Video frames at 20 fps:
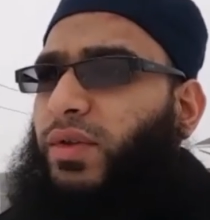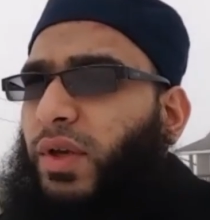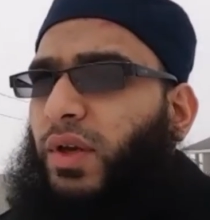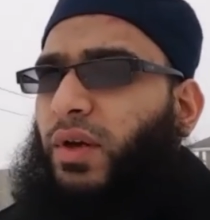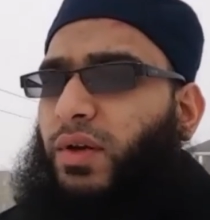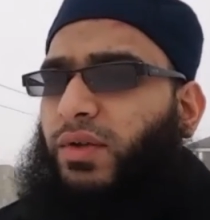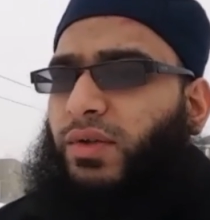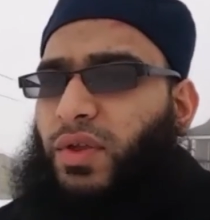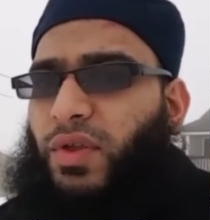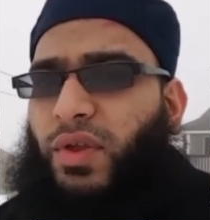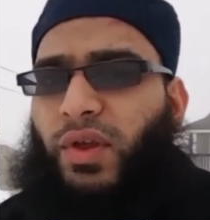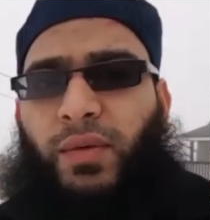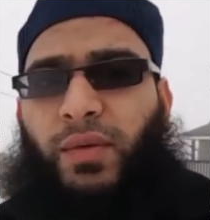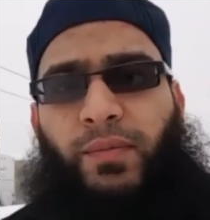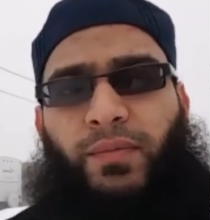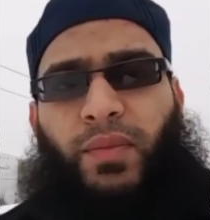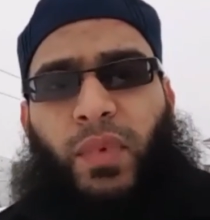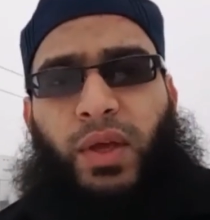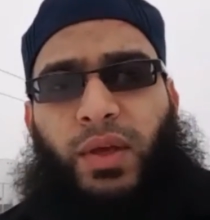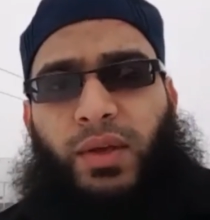this year's
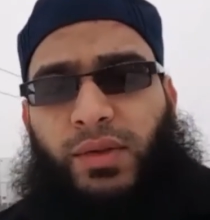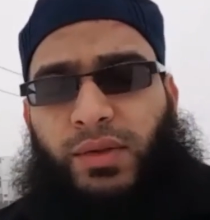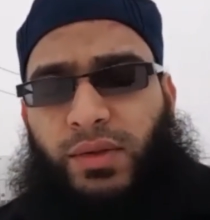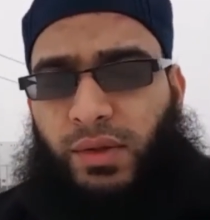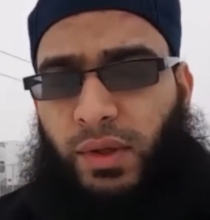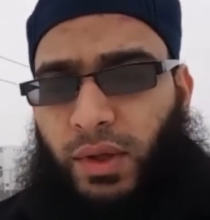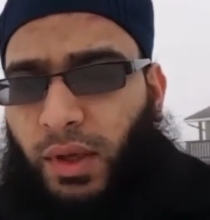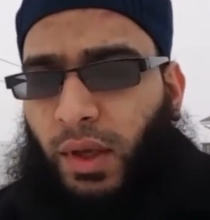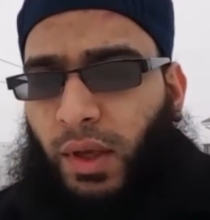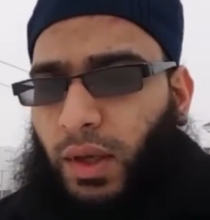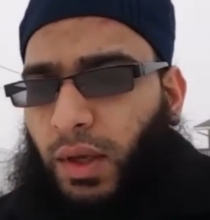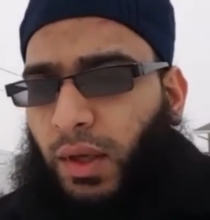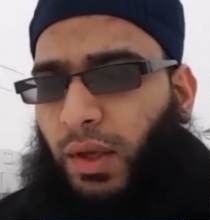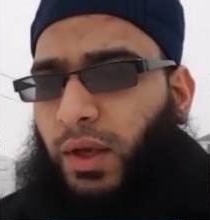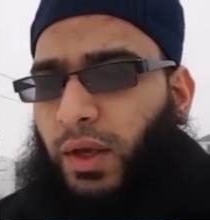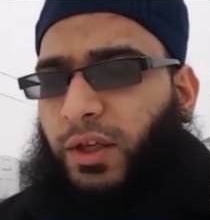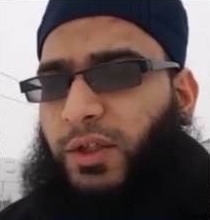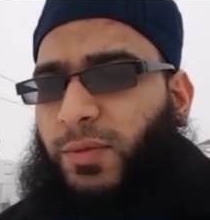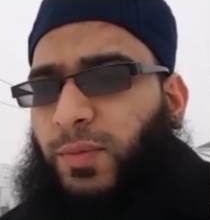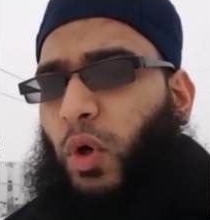theme is
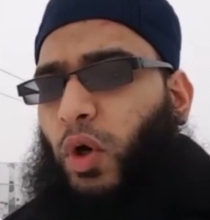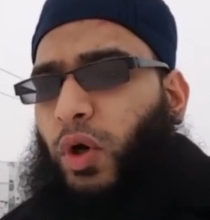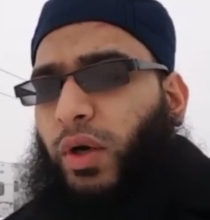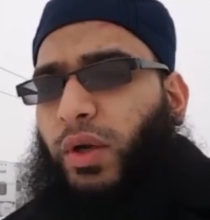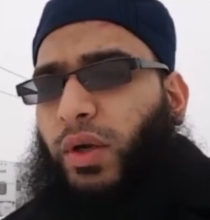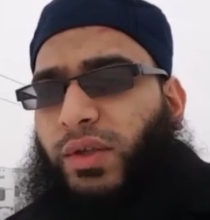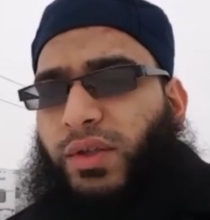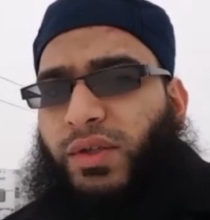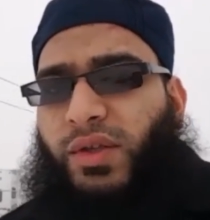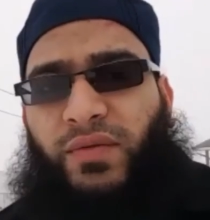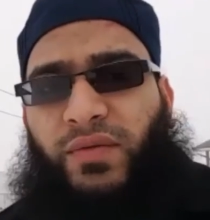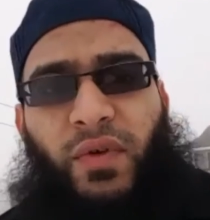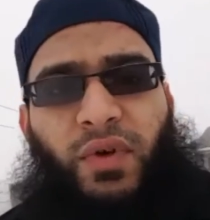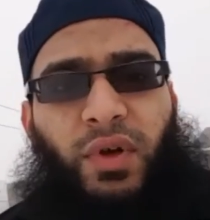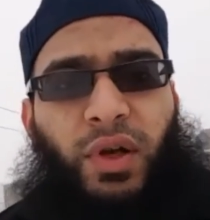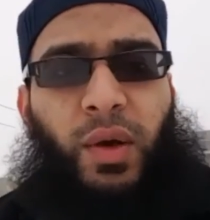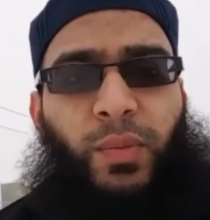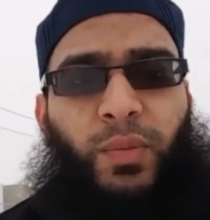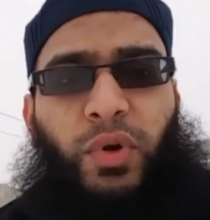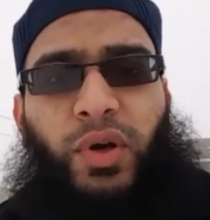exploring
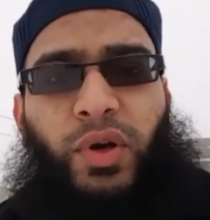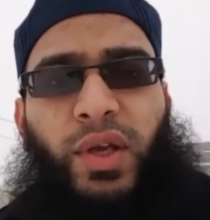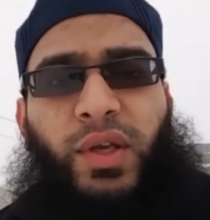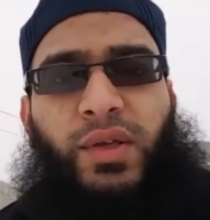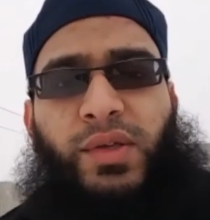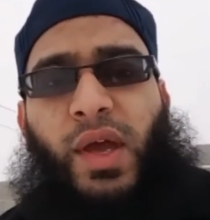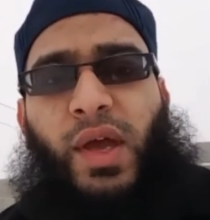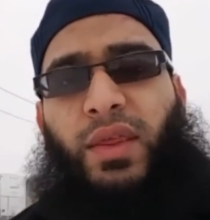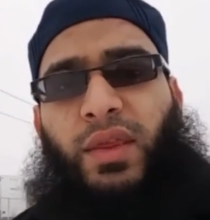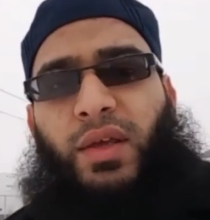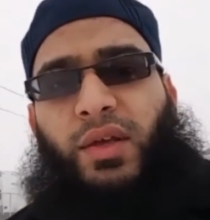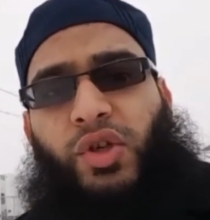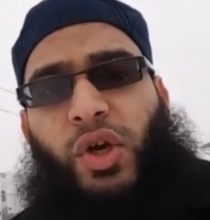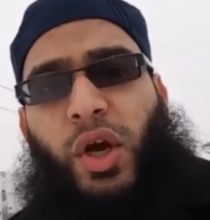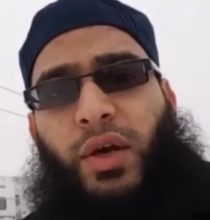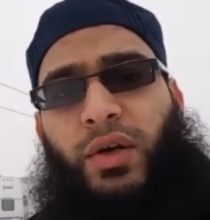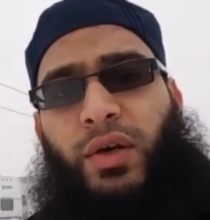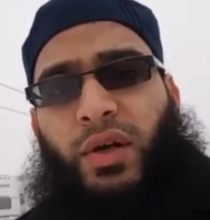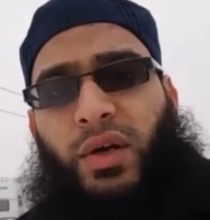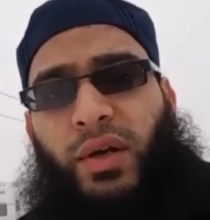civil liberties and the
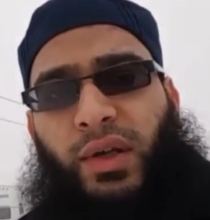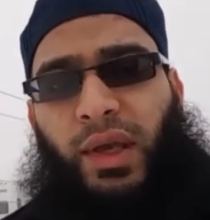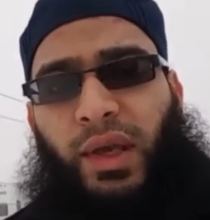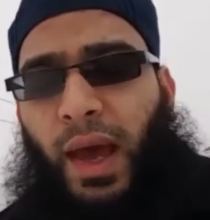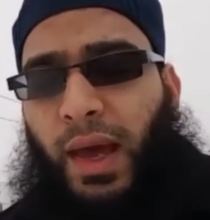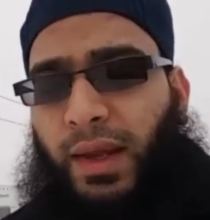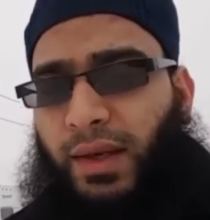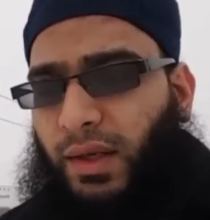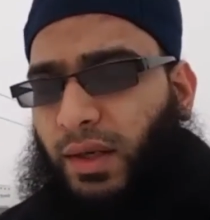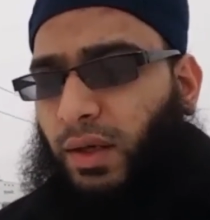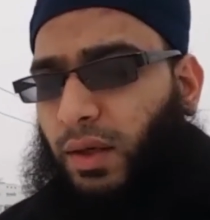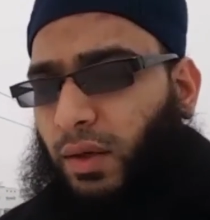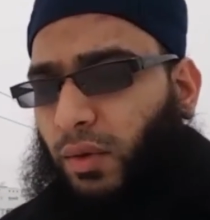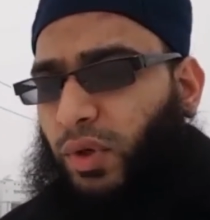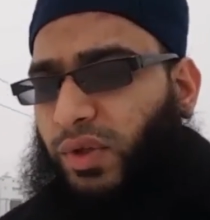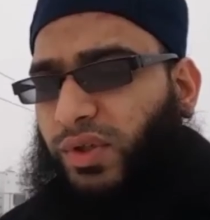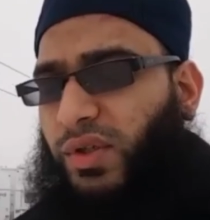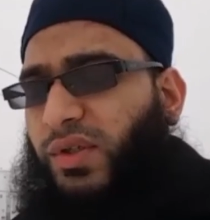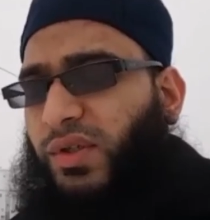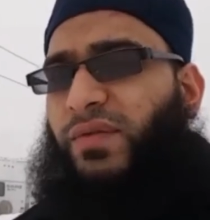charter in
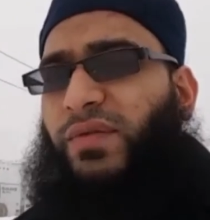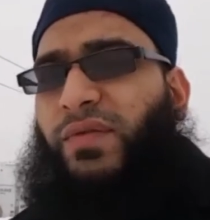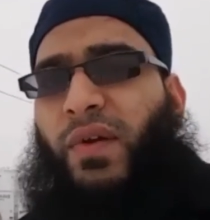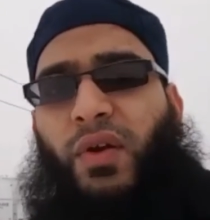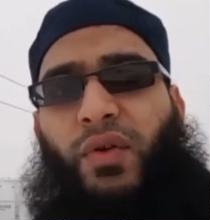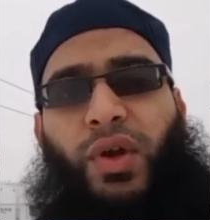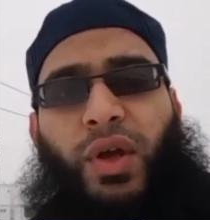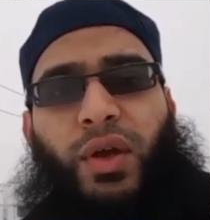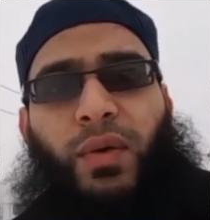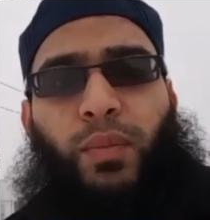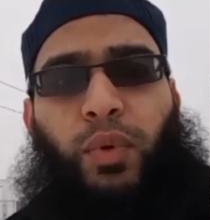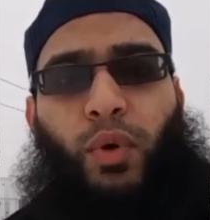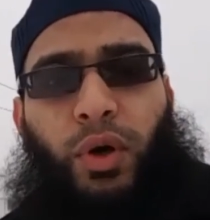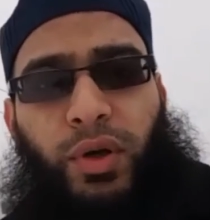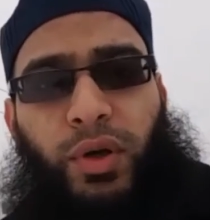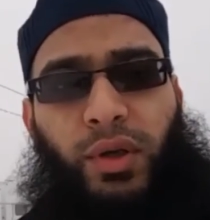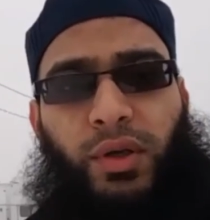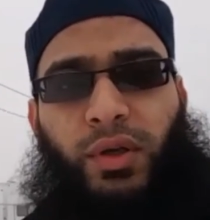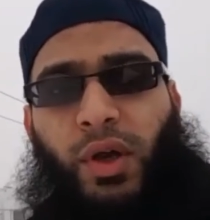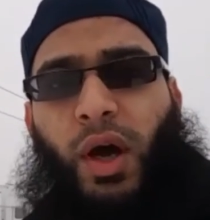Canada, which is a very
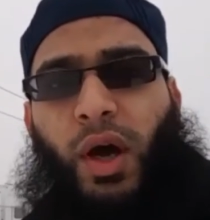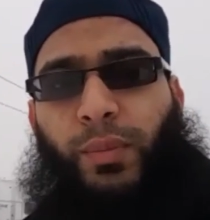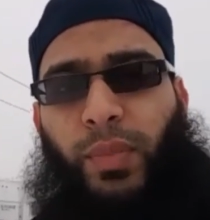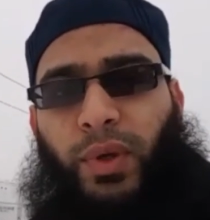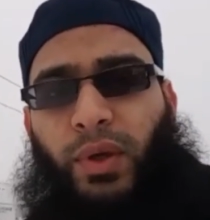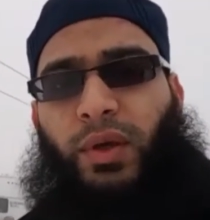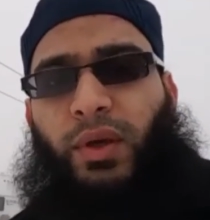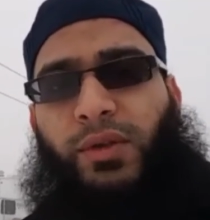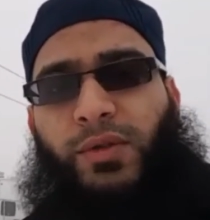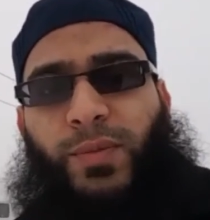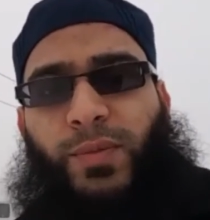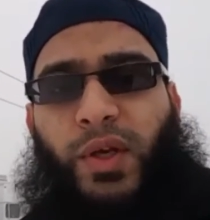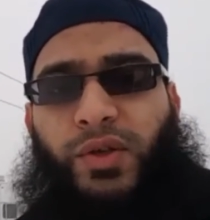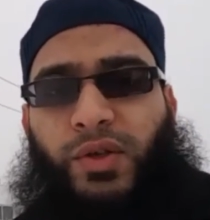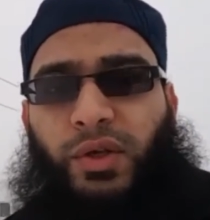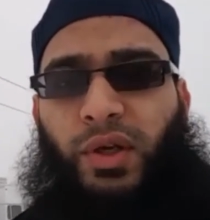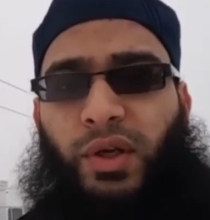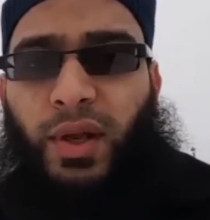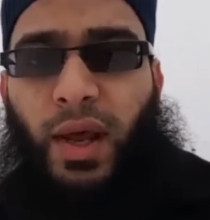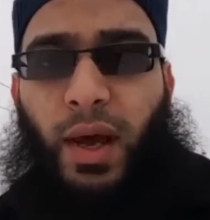important topic,
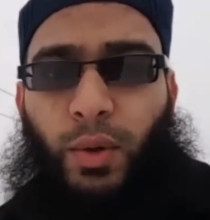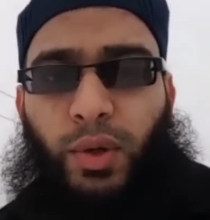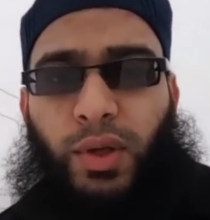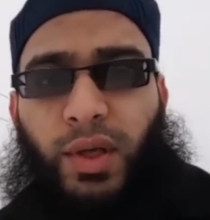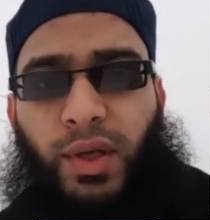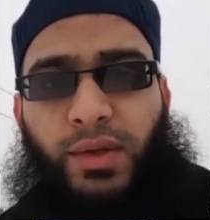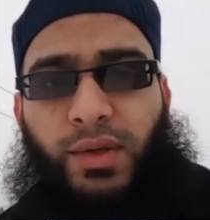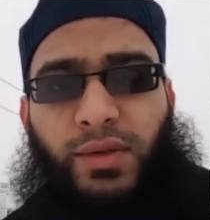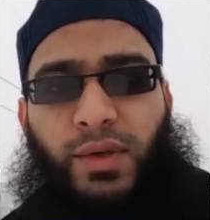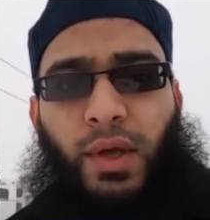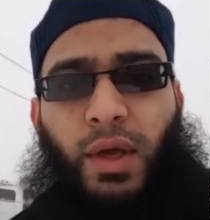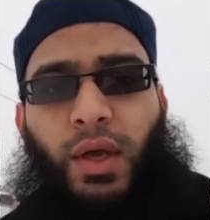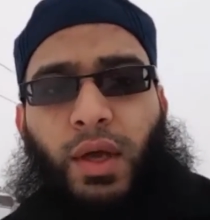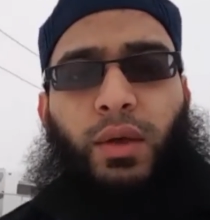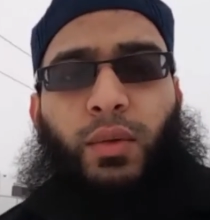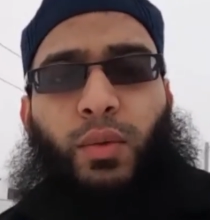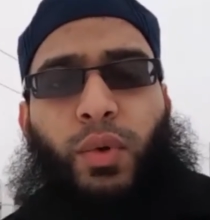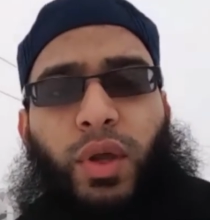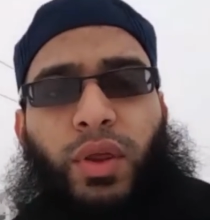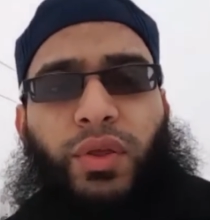especially nowadays
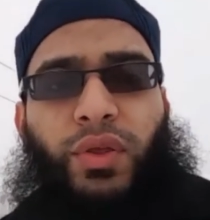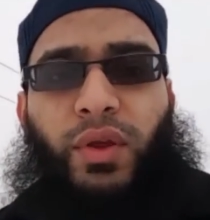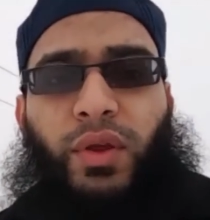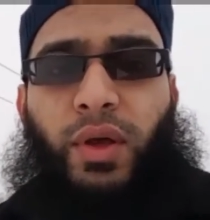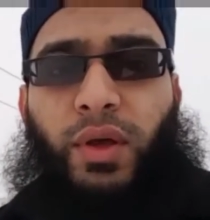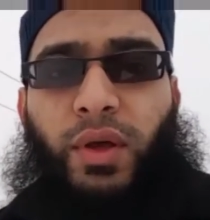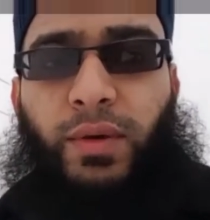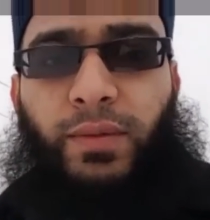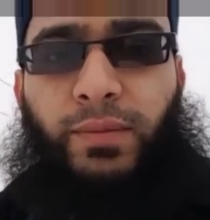with